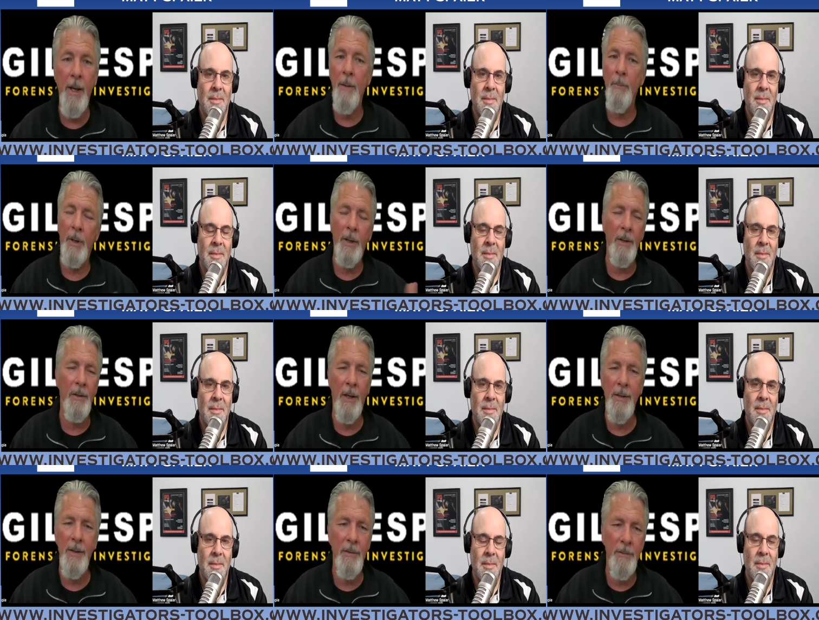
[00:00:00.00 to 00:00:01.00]
Speaker 1: it out, but it
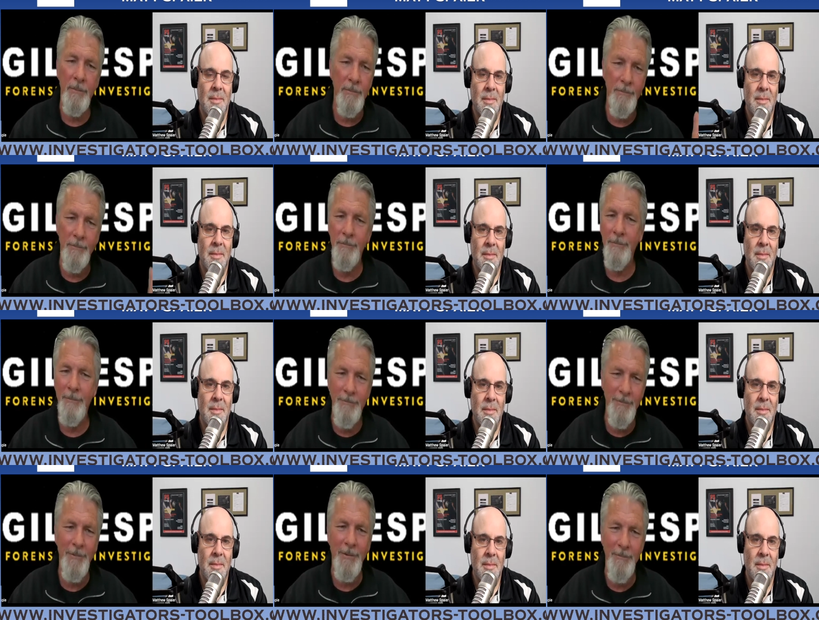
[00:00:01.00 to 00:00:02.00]
doesn't.
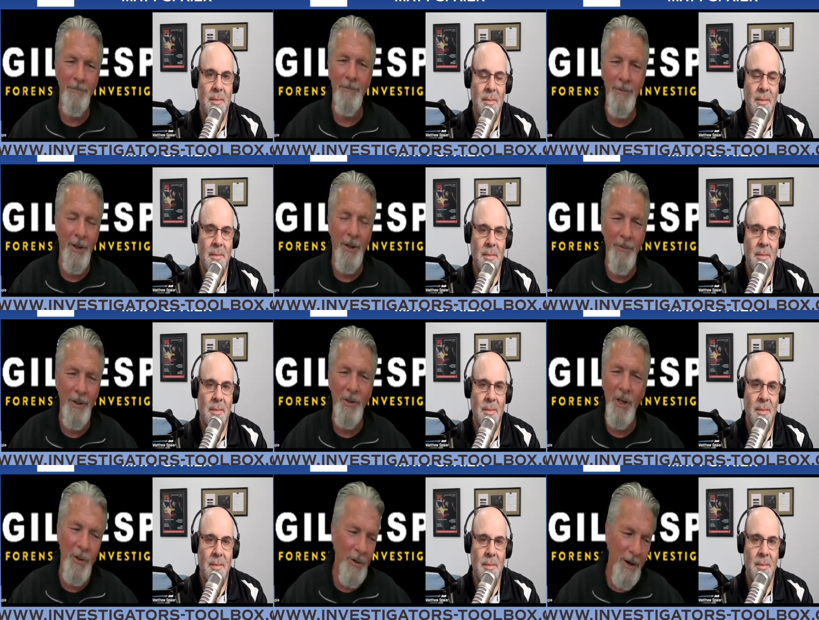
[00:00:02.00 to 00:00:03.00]
You know,
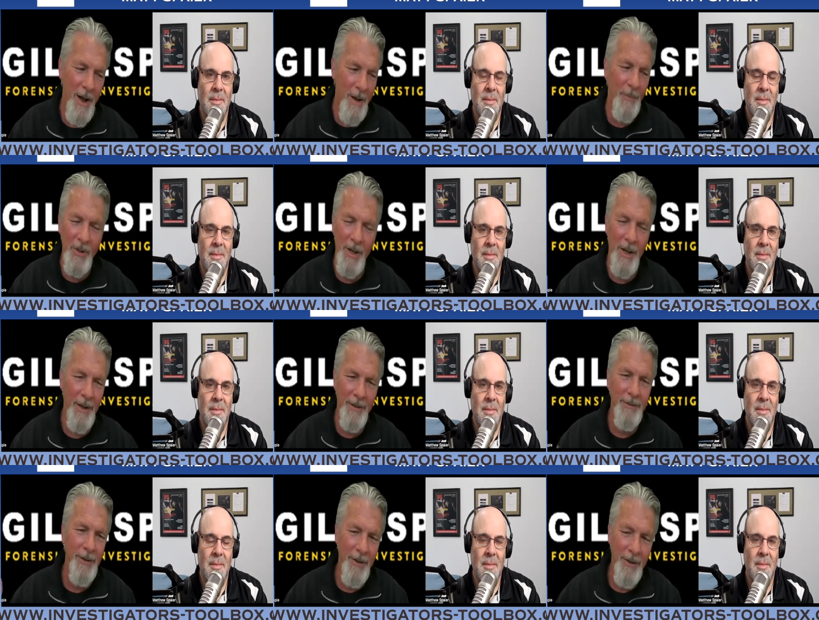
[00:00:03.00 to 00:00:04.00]
it's either a
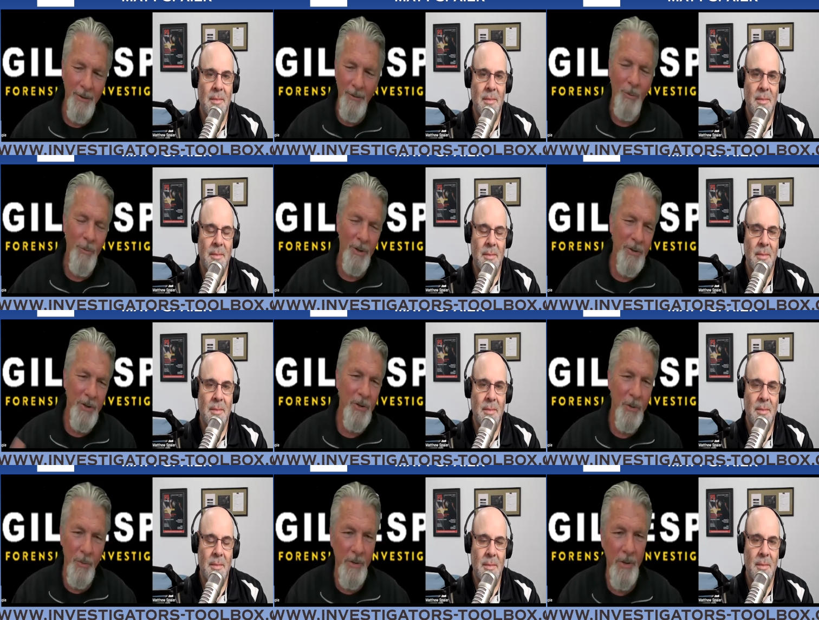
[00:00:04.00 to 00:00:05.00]
homicide or it's a
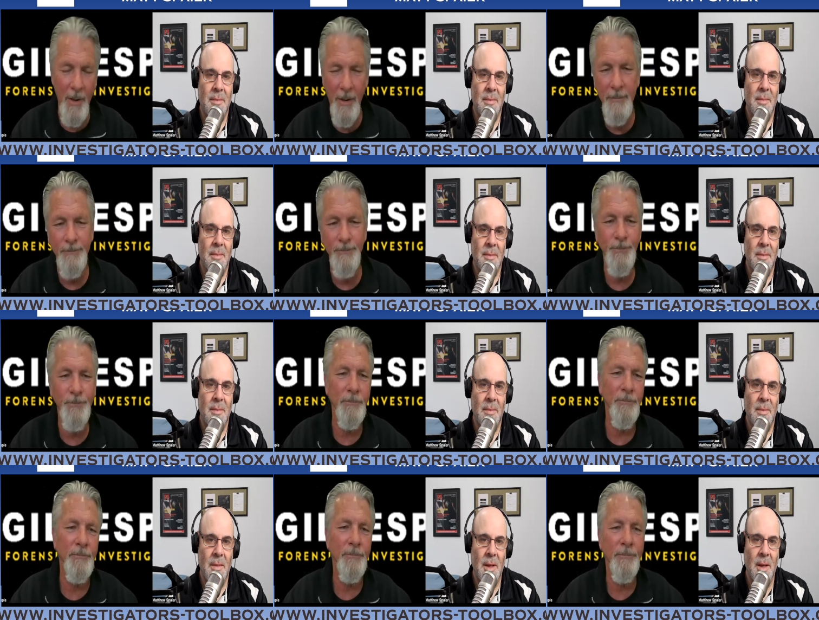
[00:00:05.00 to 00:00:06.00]
suicide.
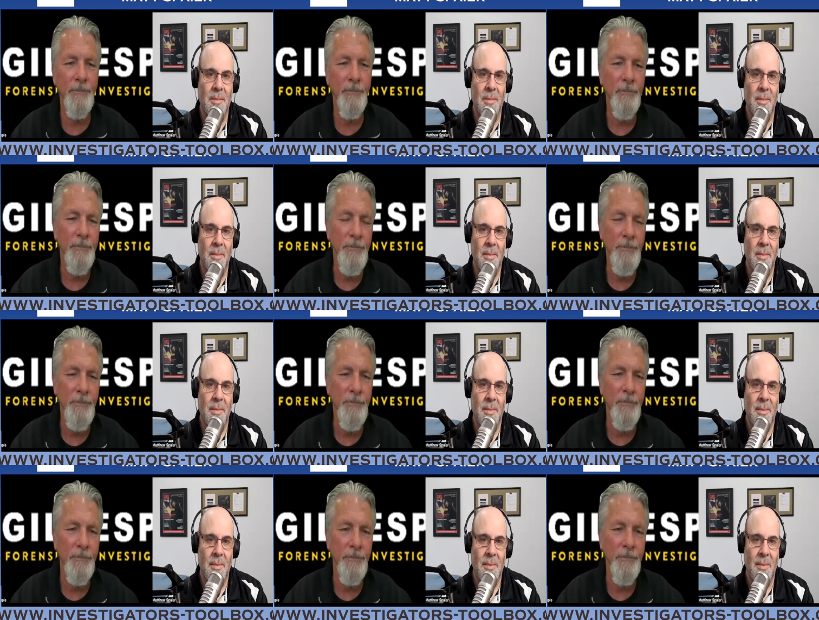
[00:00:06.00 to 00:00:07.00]
Speaker 2: Yeah
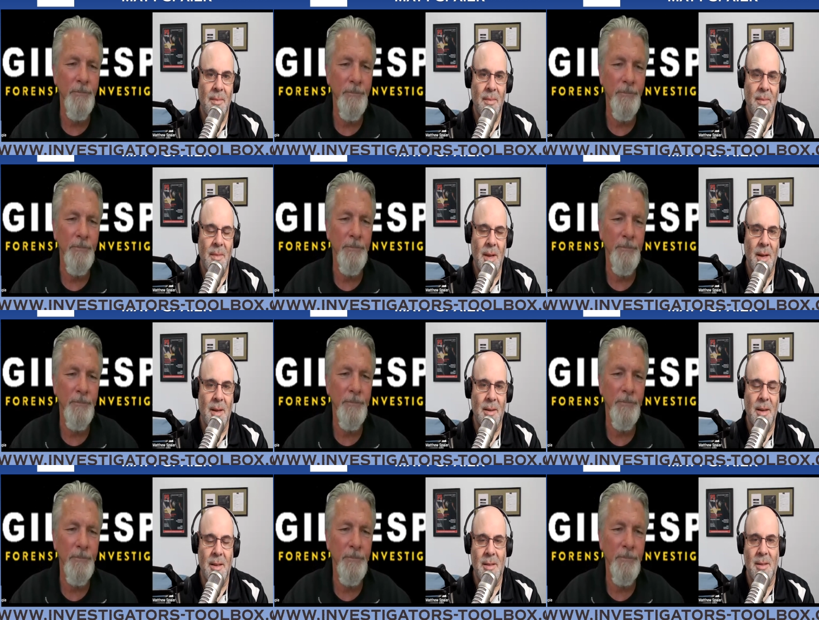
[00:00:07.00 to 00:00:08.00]
yeah,
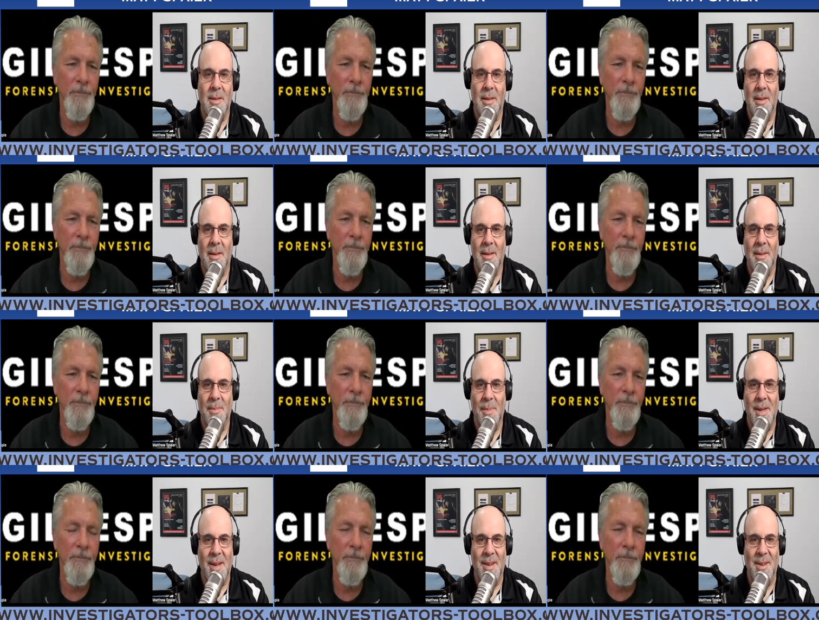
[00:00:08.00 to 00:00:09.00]
it's uh, pretty
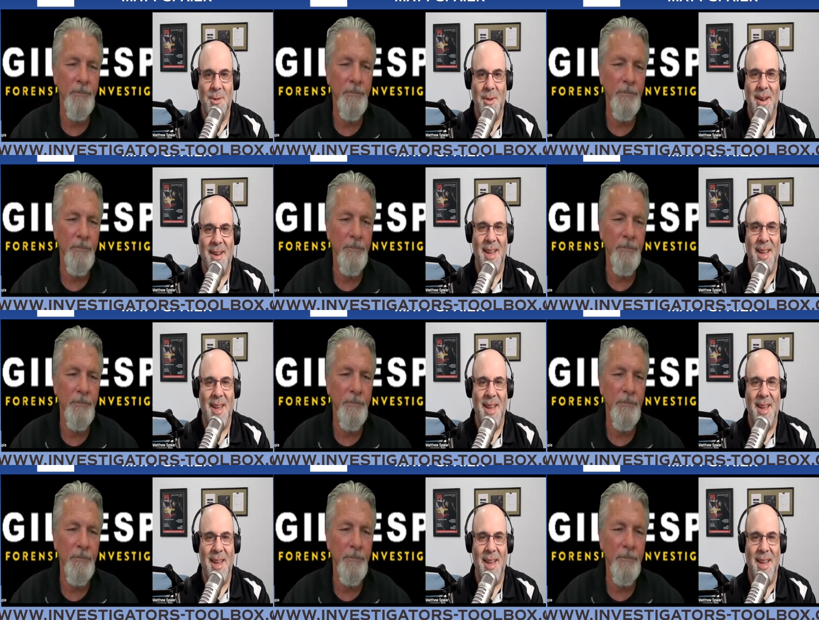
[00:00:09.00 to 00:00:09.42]
cut and dry,